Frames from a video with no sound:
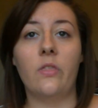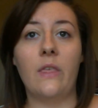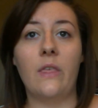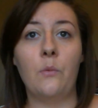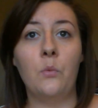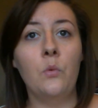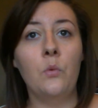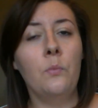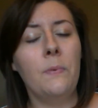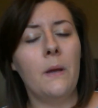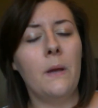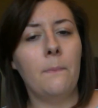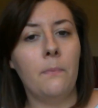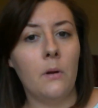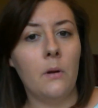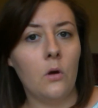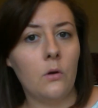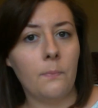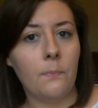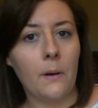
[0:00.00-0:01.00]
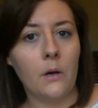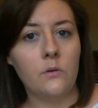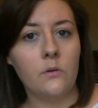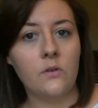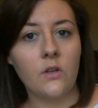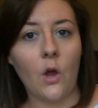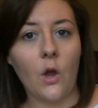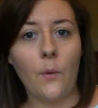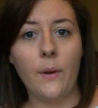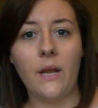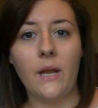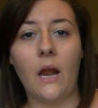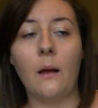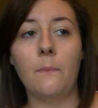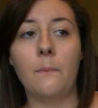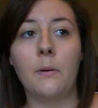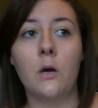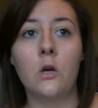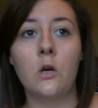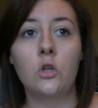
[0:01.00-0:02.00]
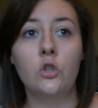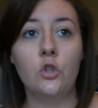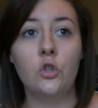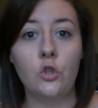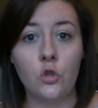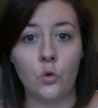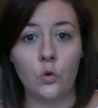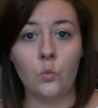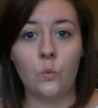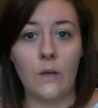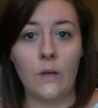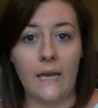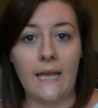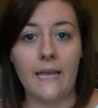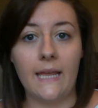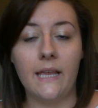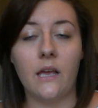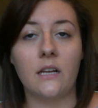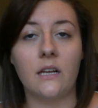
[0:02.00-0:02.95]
There will be a blog post going up shortly.